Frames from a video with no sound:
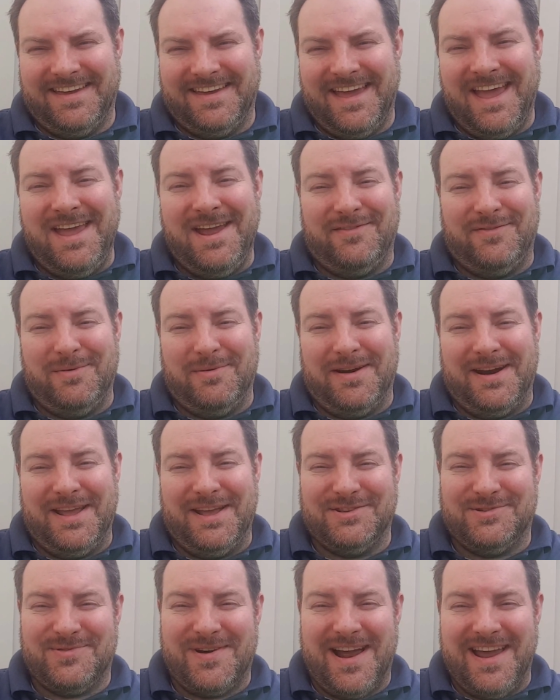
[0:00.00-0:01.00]
Hey everybody,
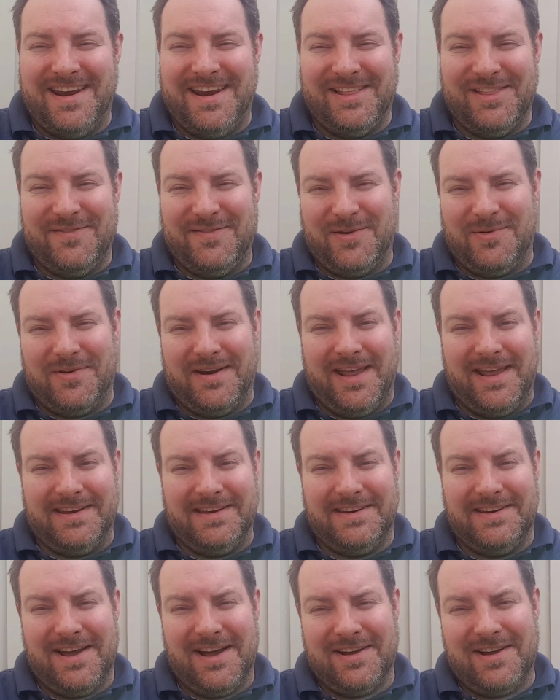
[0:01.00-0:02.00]
it's Ryan at
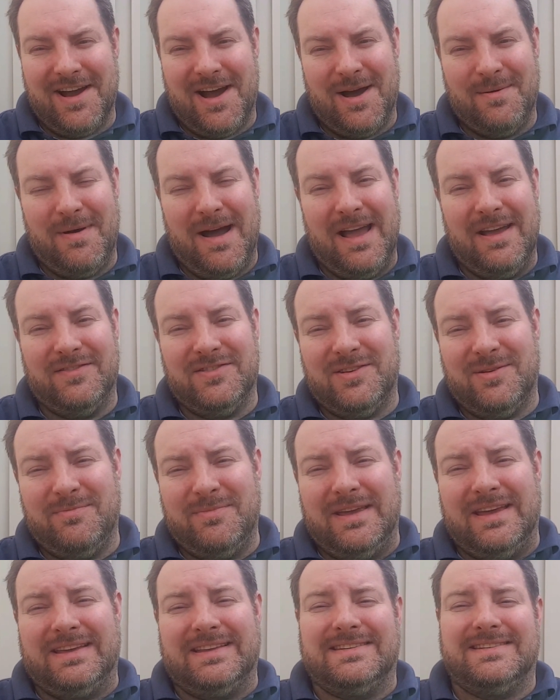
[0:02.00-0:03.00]
livingonehanded.com. I have
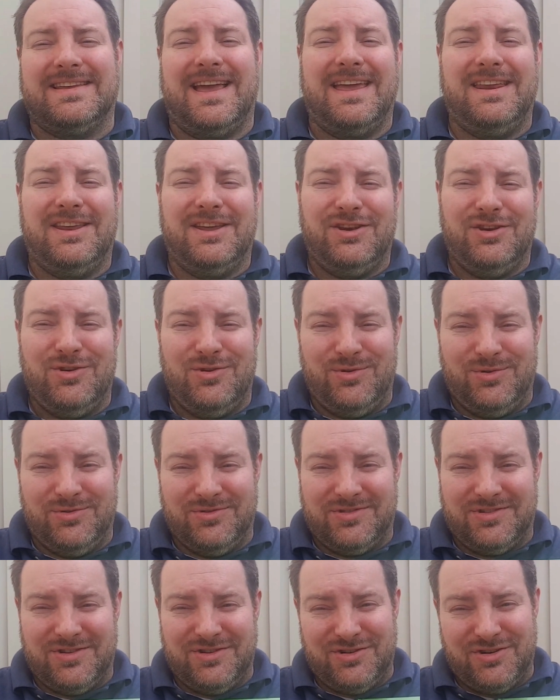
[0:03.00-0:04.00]
some exciting
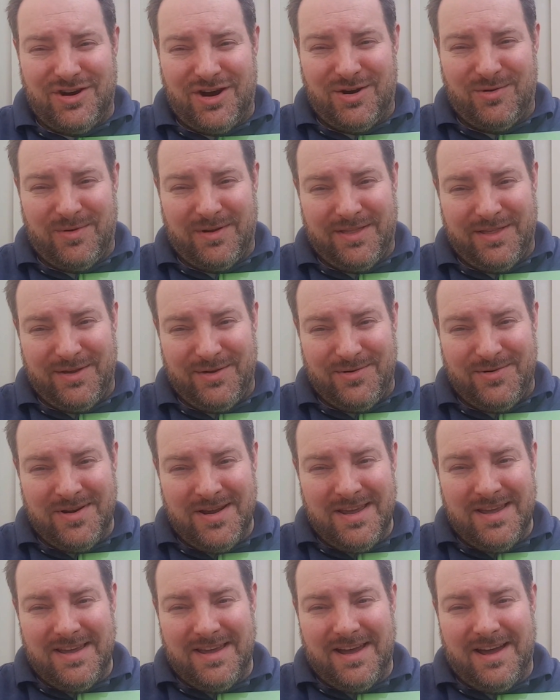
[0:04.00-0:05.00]
news to share with you.
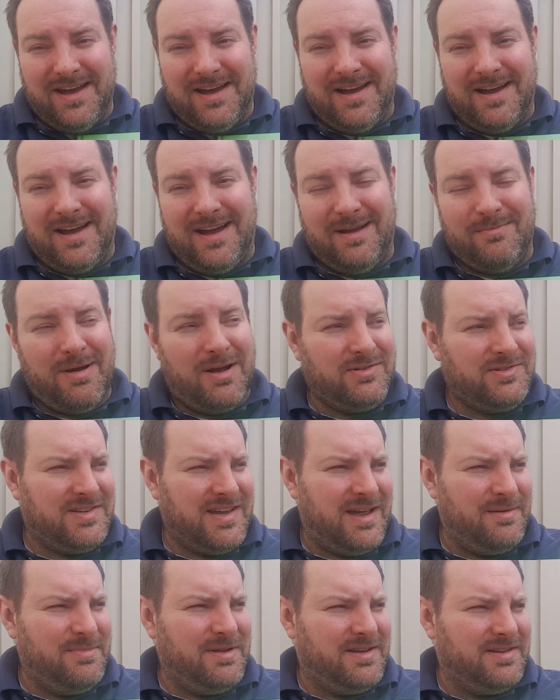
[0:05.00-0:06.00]
Uh, I'm
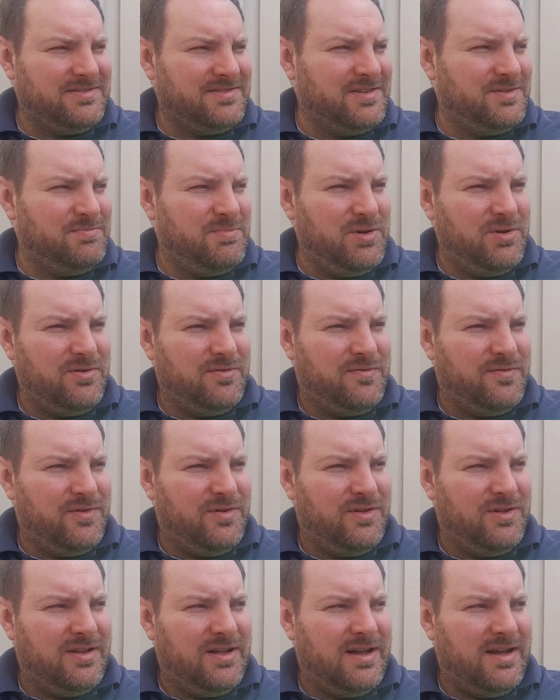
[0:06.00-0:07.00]
outside because it's
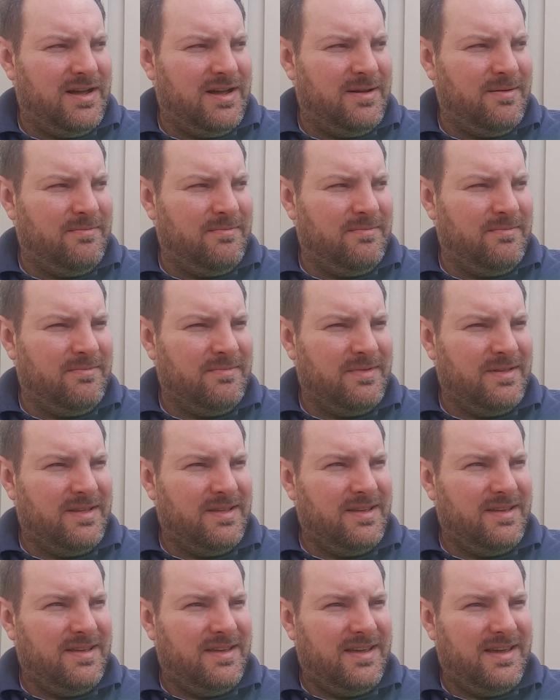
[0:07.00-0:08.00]
beautiful, um,
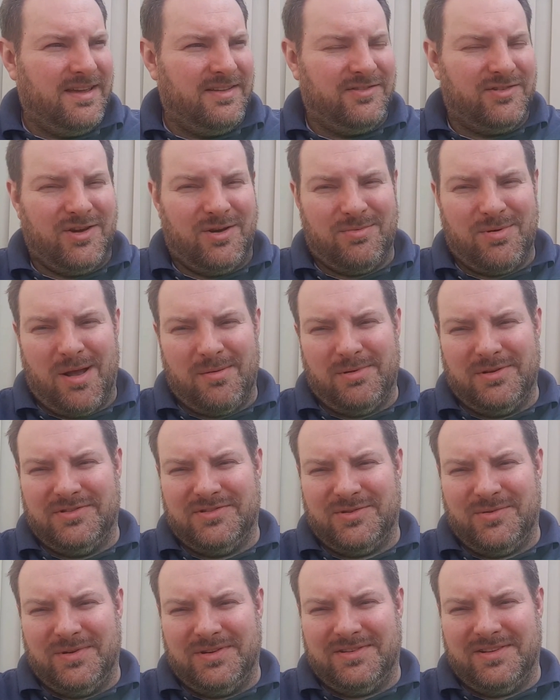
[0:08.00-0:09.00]
and so I'll probably
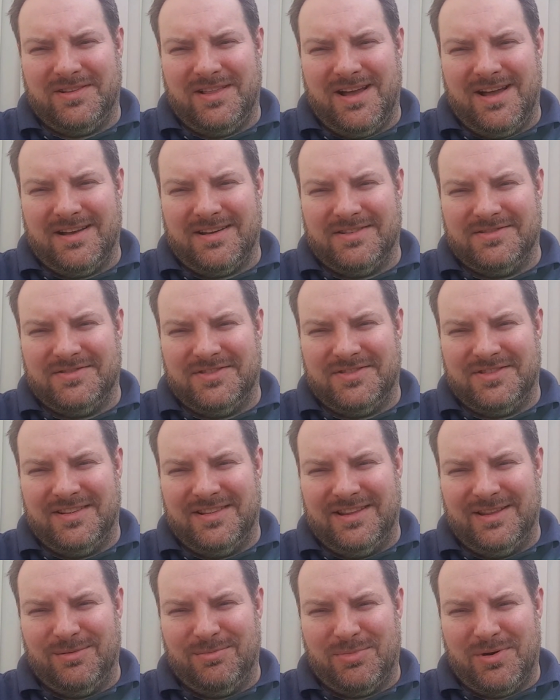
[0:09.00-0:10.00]
squint a lot because it's a
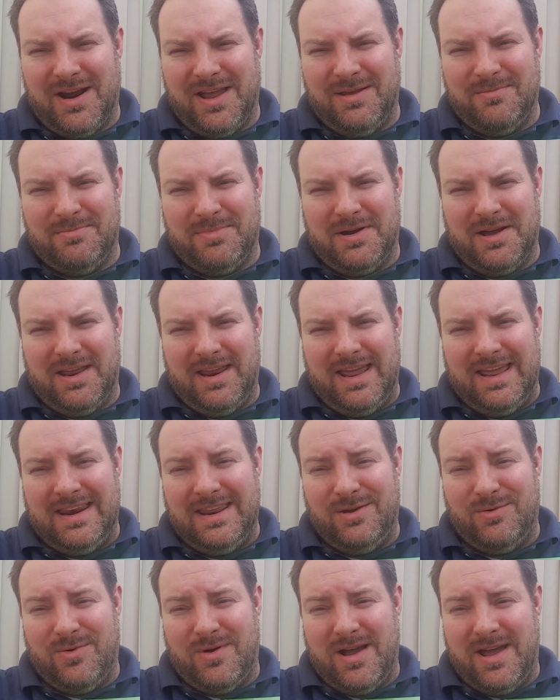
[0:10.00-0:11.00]
little bright. But
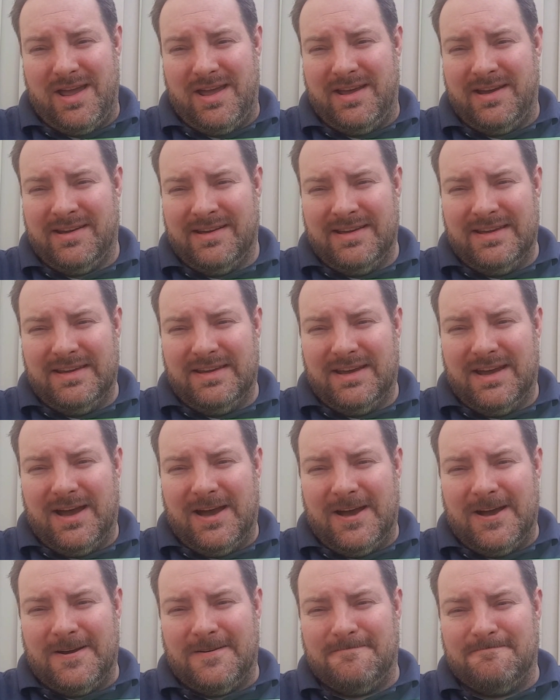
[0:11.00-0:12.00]
anyway,
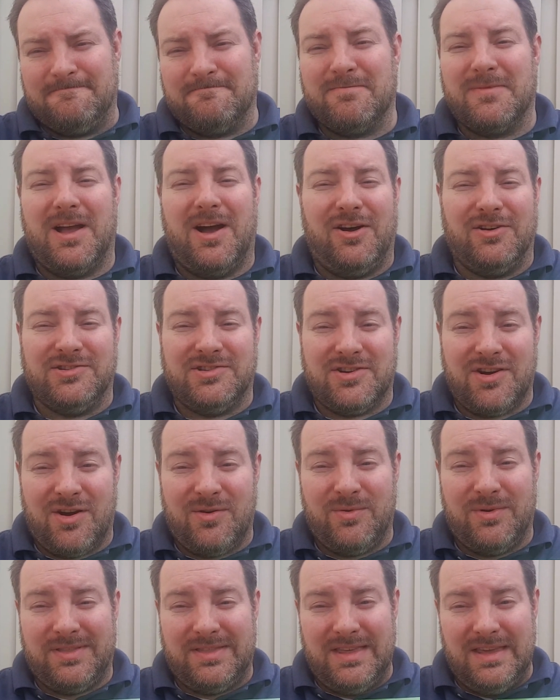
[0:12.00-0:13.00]
um, I'll
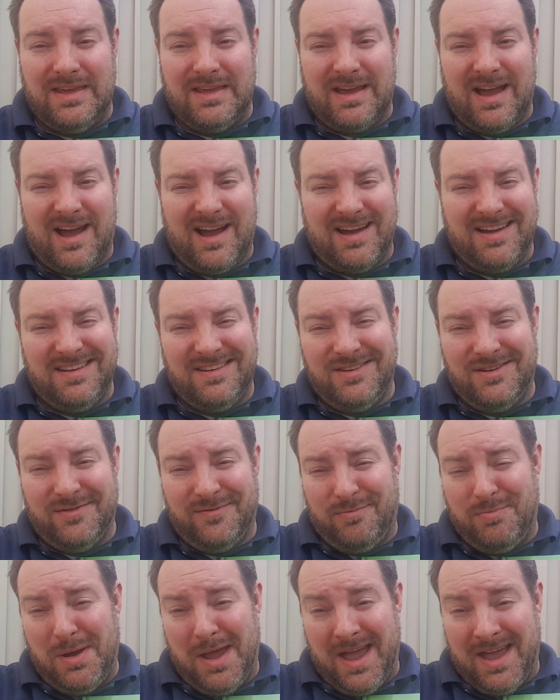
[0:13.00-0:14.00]
start with the kind
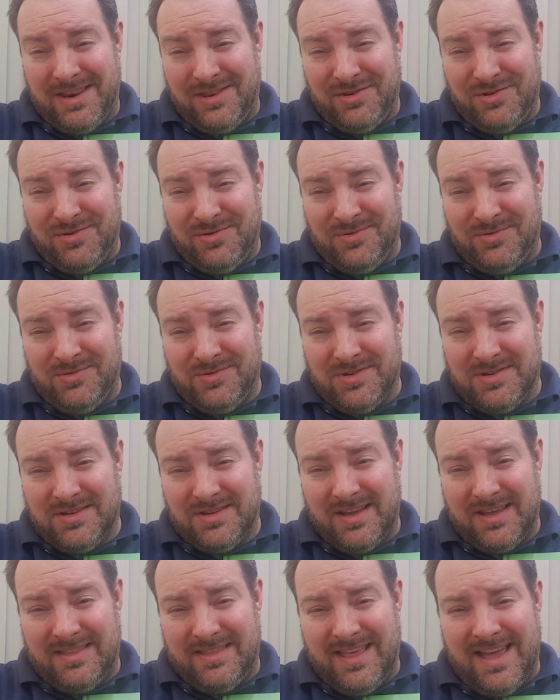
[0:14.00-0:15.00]
of bad news,
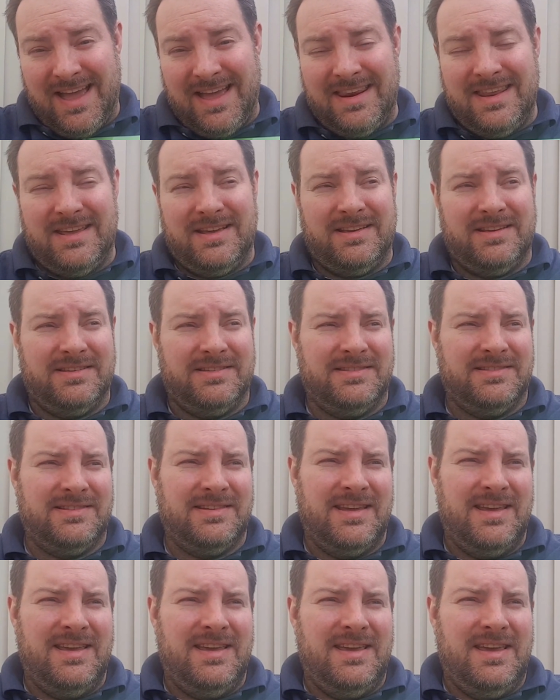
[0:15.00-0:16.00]
and that is
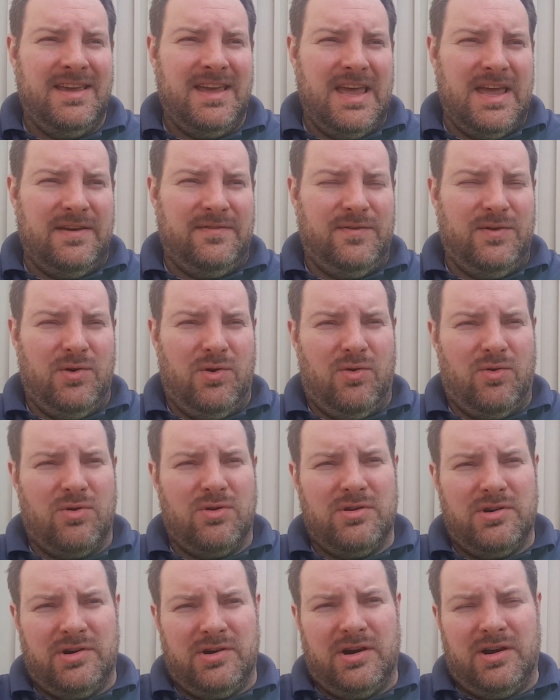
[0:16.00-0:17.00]
if you
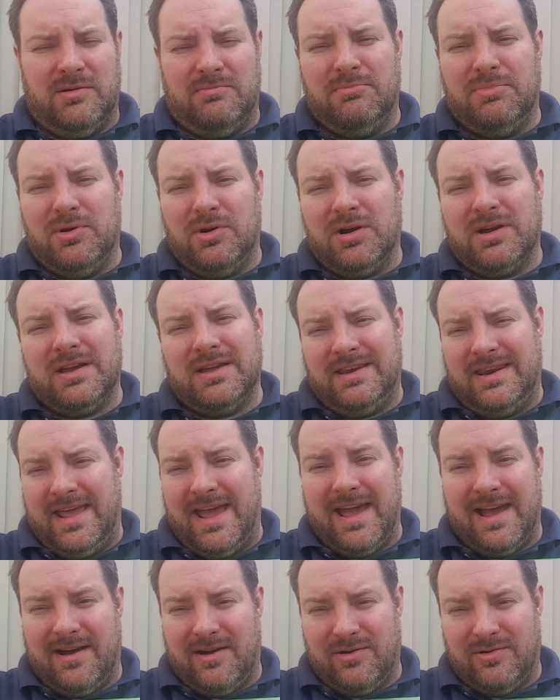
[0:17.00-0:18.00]
order a book
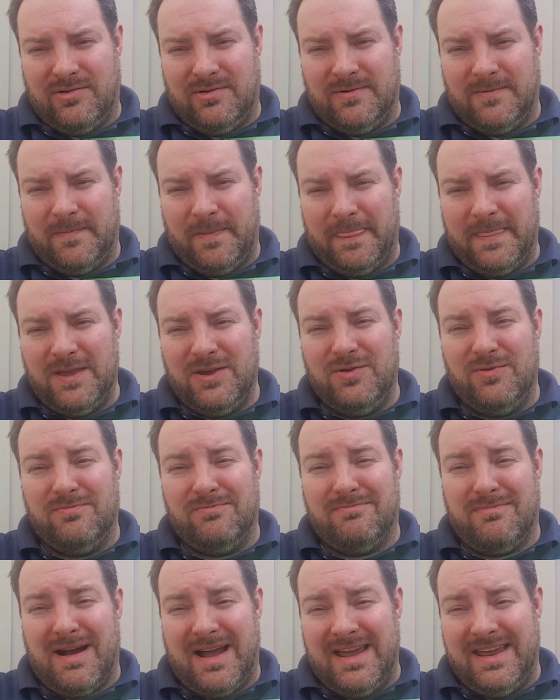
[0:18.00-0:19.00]
now, you
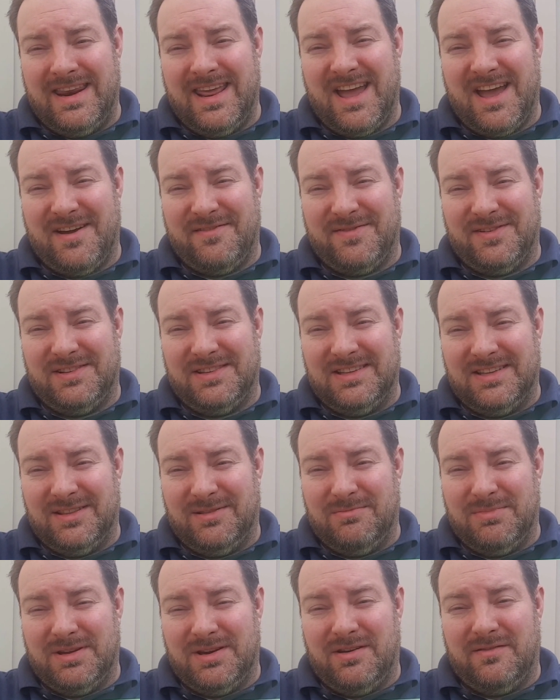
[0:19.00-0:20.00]
might have a
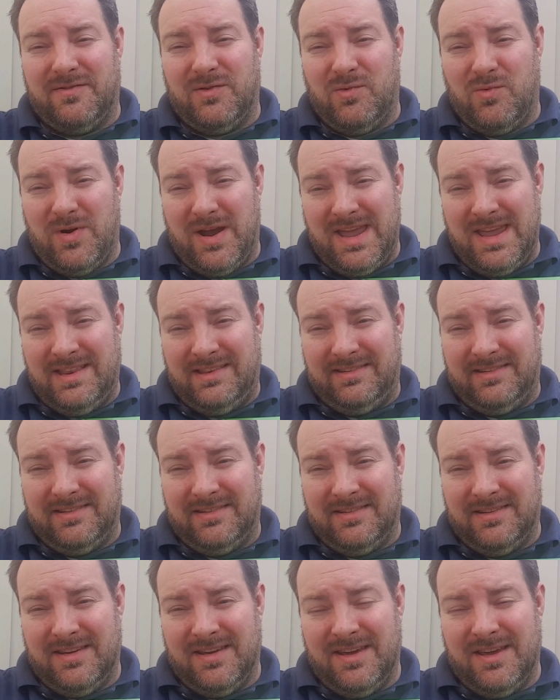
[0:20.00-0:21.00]
little bit of a wait
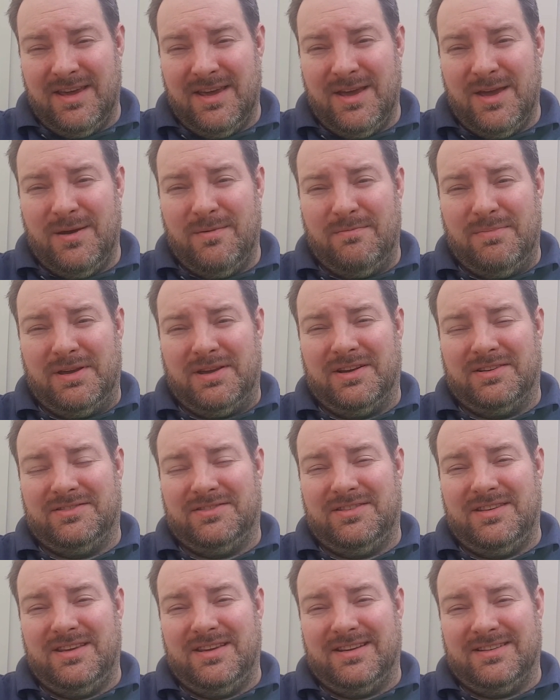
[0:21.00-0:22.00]

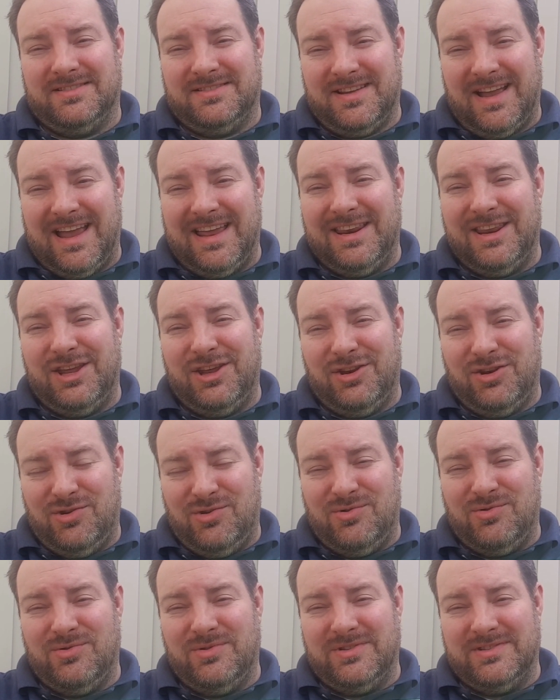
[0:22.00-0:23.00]
because the exciting
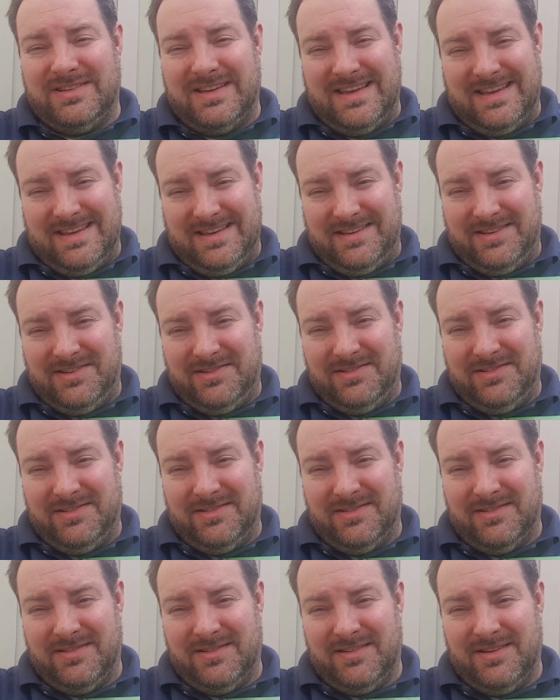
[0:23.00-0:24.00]
news
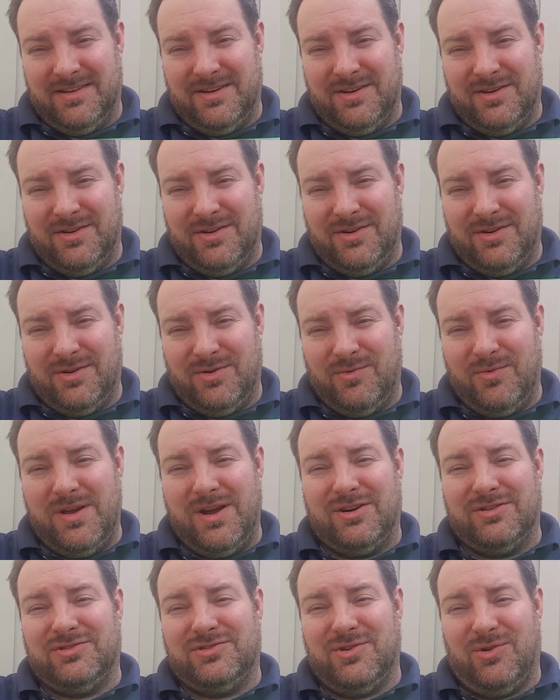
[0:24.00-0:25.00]
is we
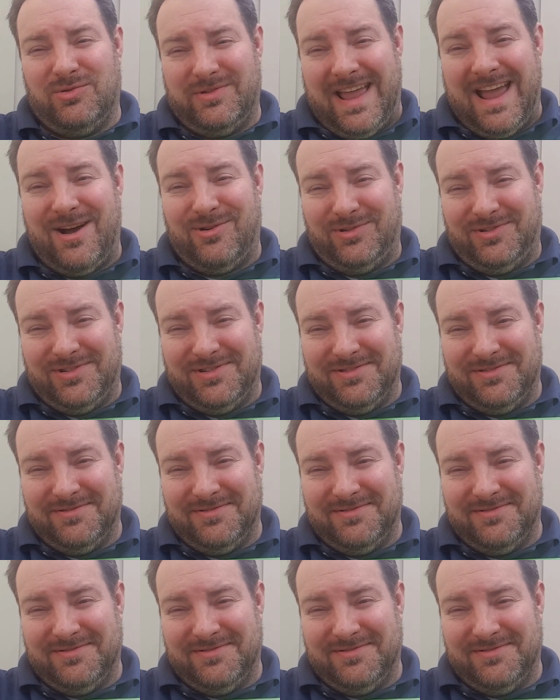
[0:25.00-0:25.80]
are sold out.